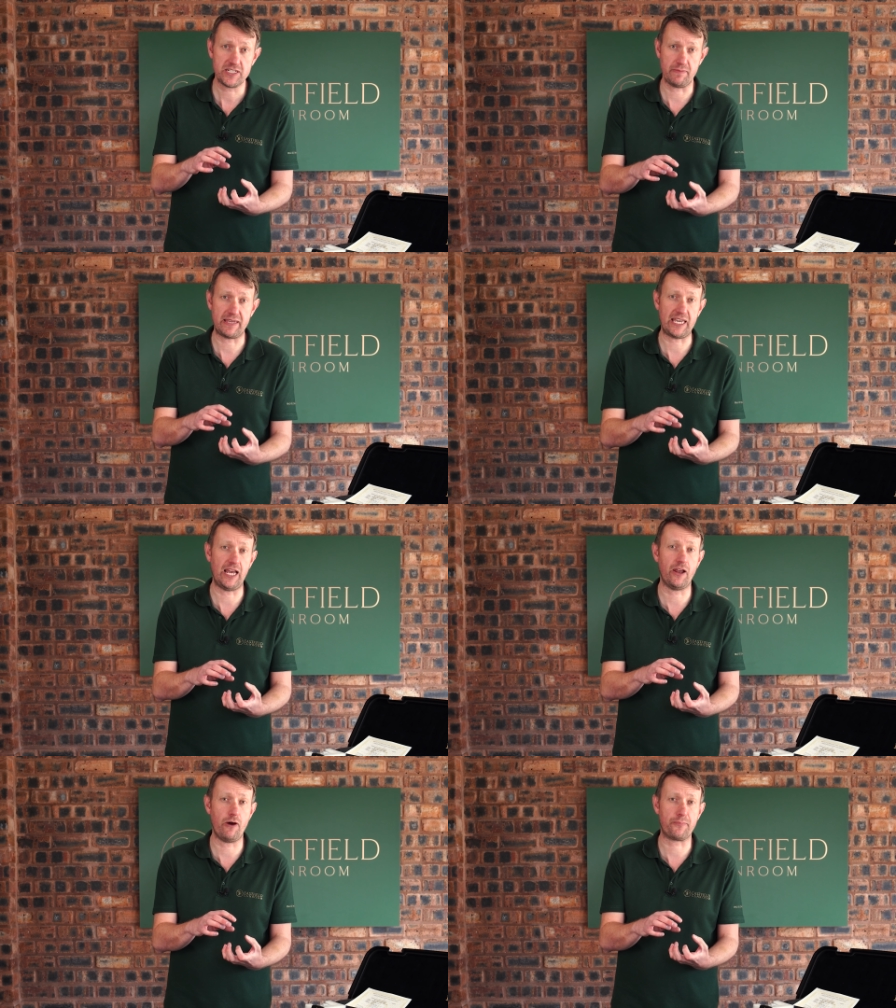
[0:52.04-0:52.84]
to make it a
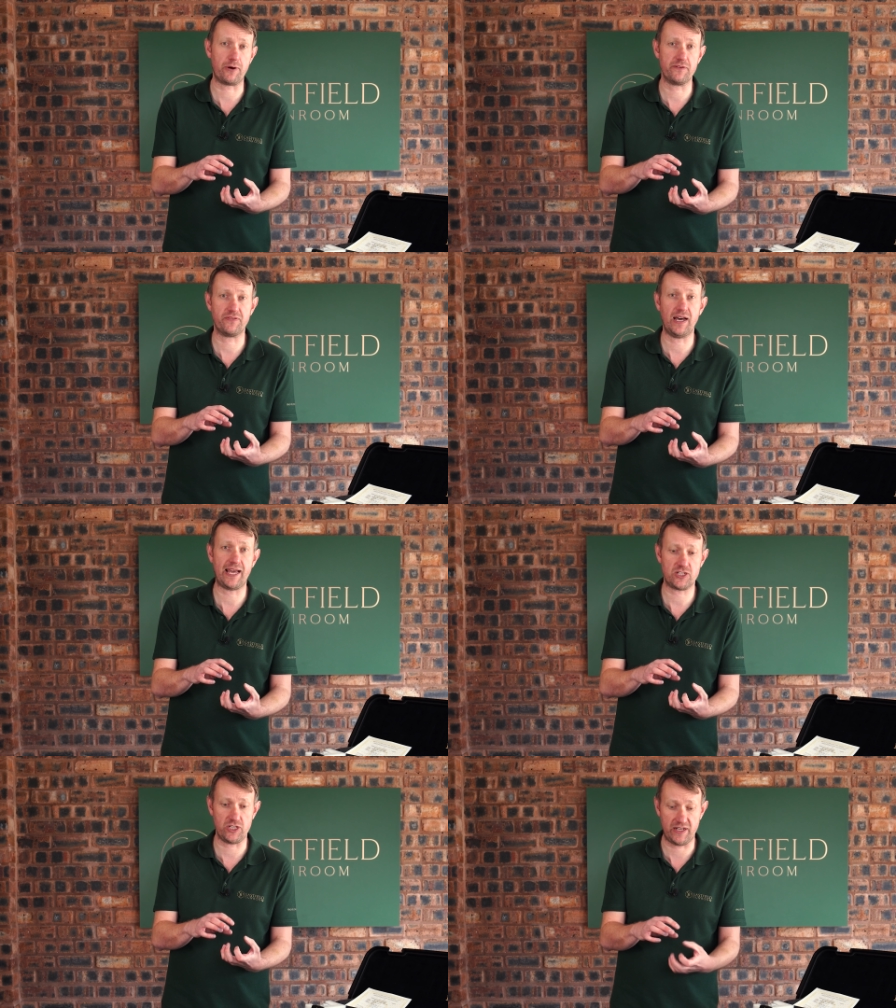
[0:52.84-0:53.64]
lower profile
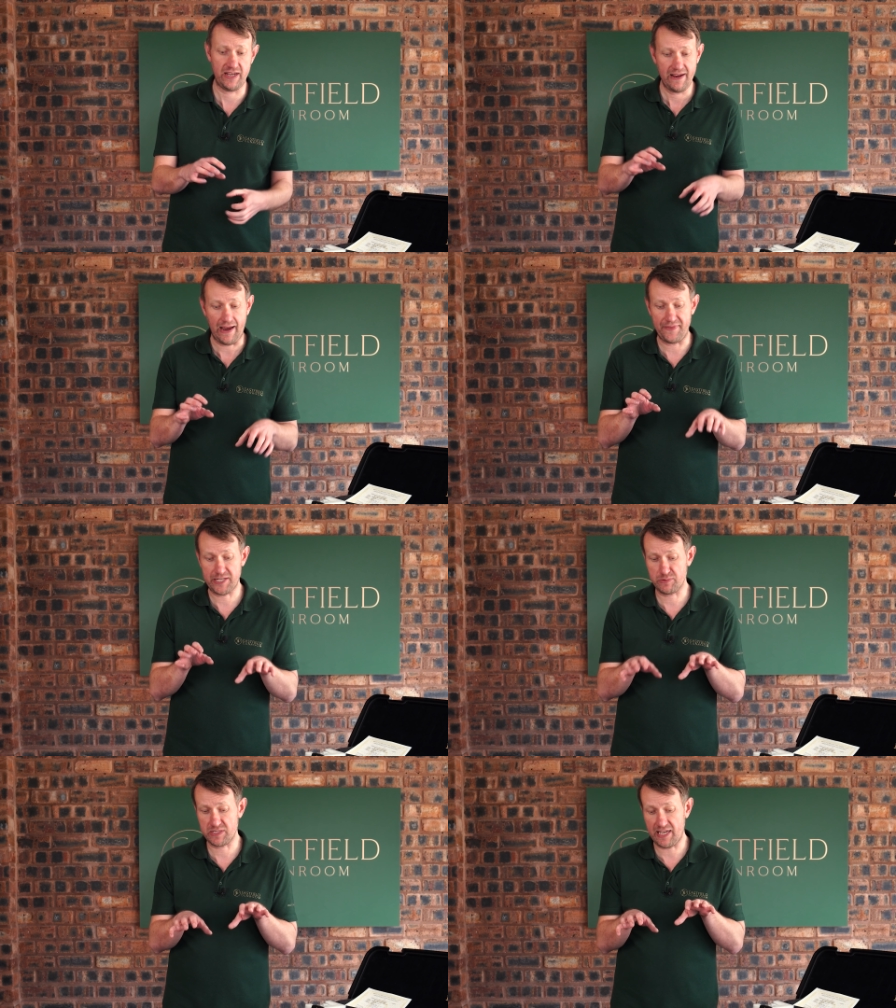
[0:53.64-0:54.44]
action, and
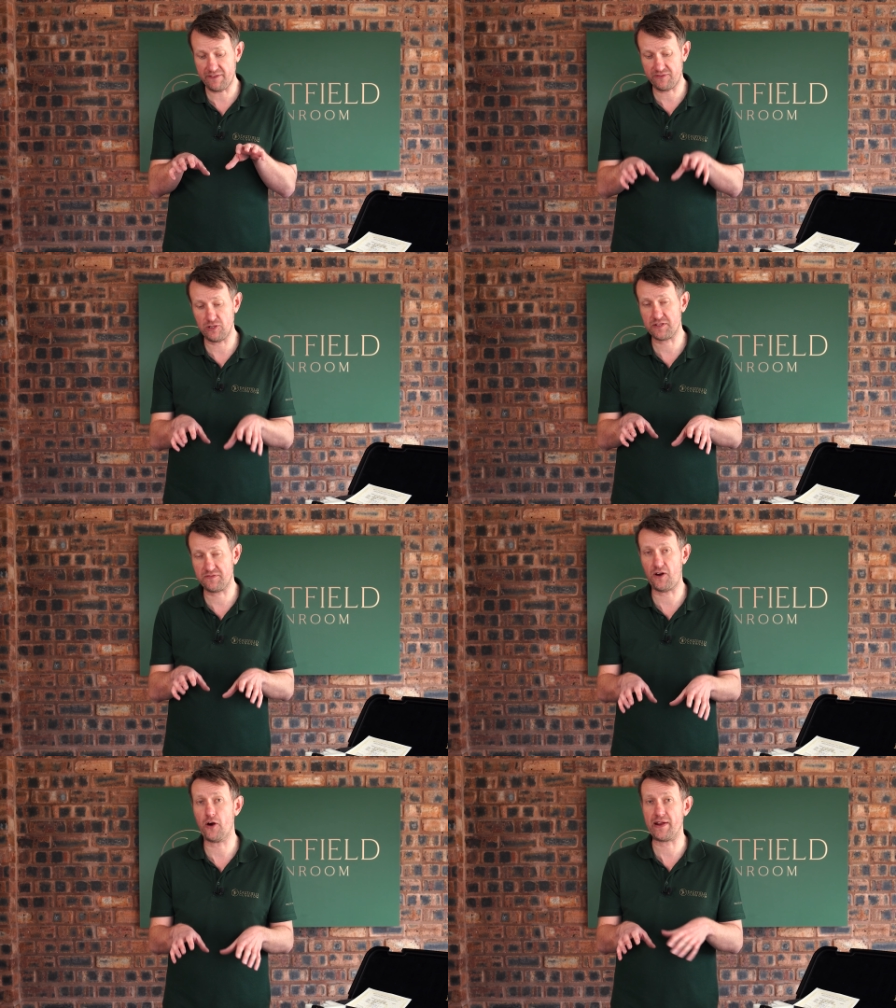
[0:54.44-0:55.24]
this was their first
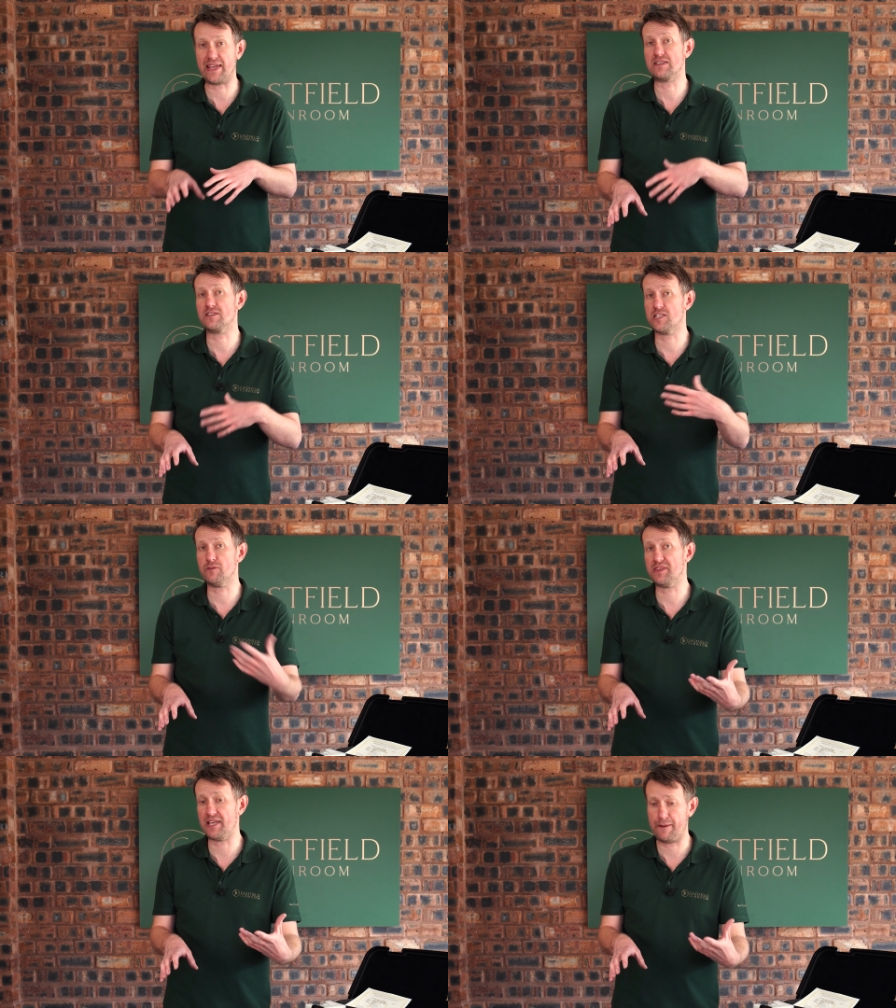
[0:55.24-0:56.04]
foray into
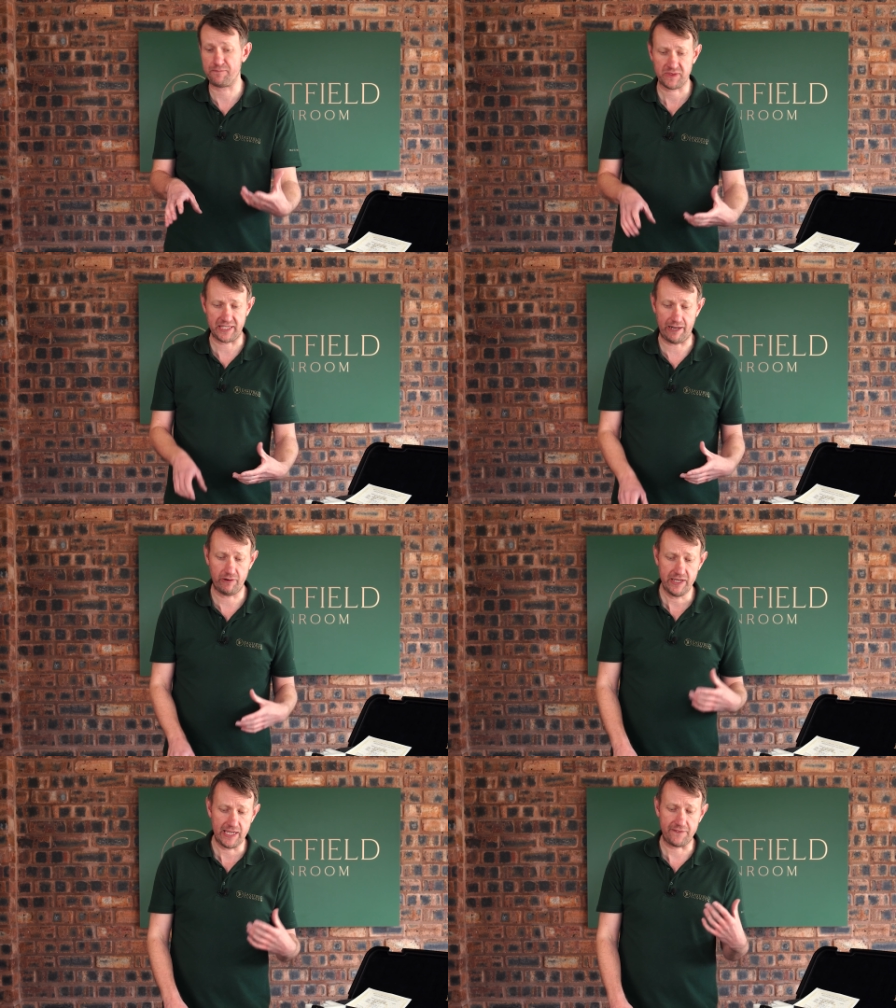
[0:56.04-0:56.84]
doing that.
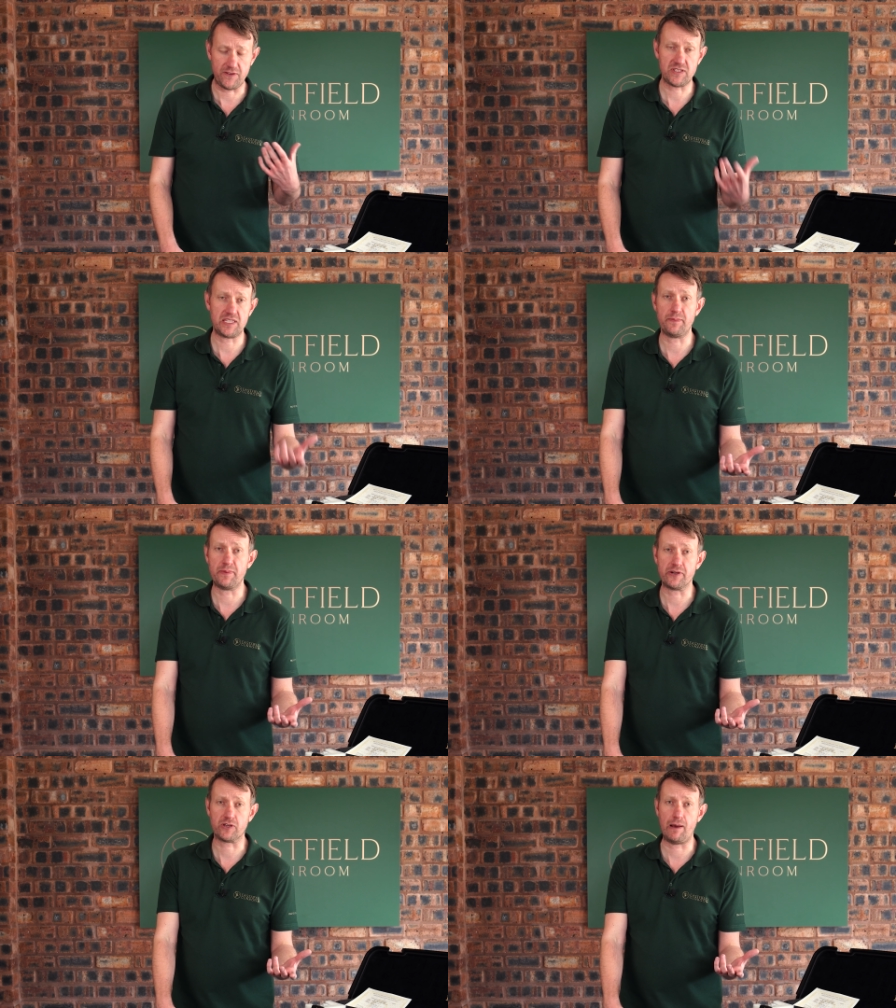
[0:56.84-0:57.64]
Now, if you've seen the
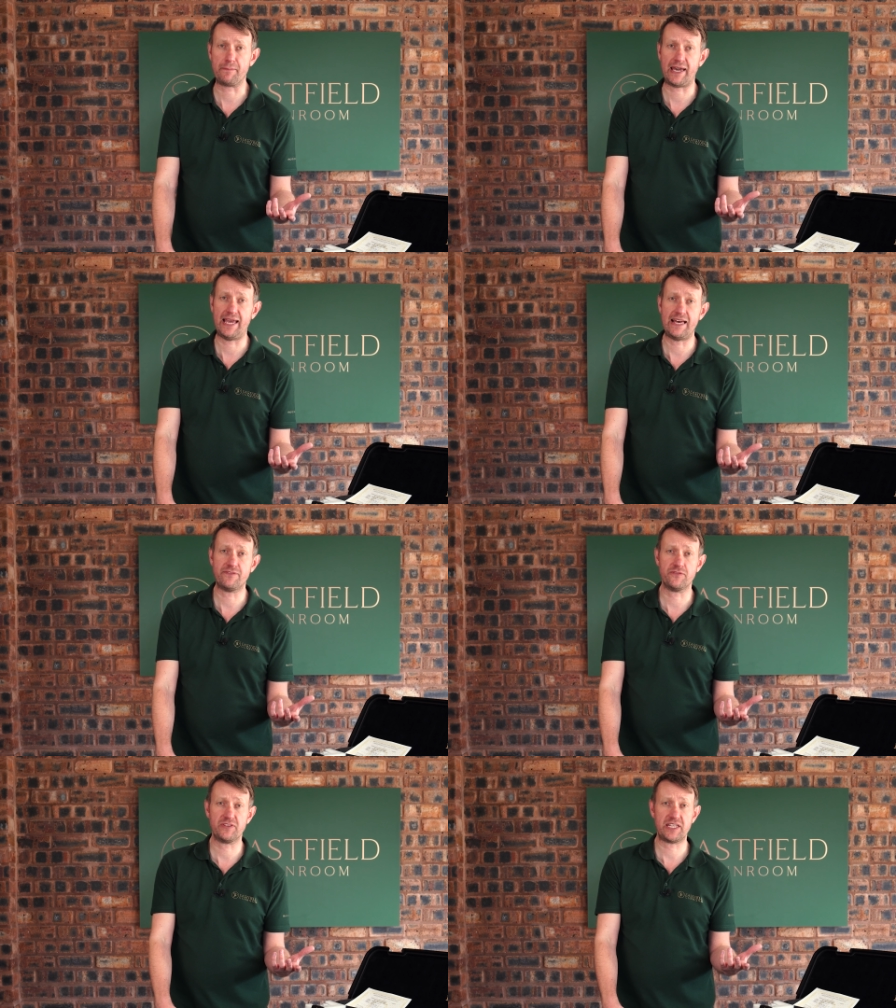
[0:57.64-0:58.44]
Miracle
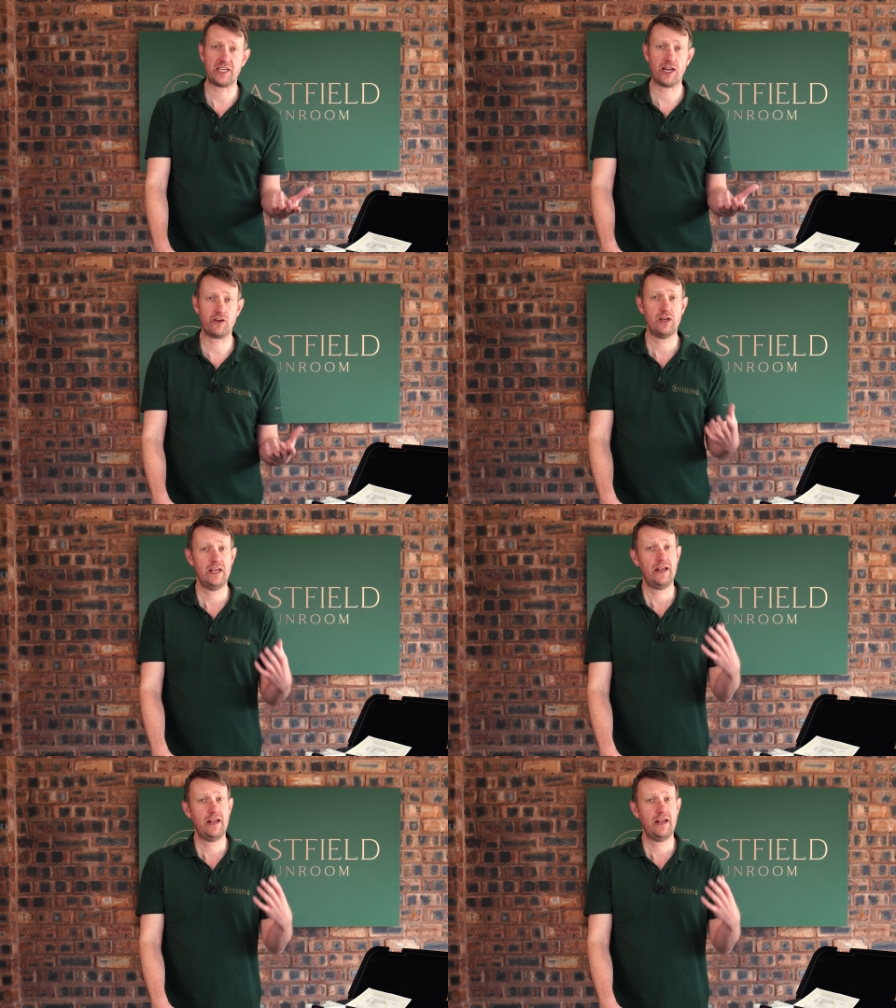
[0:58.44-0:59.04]
MK11 video,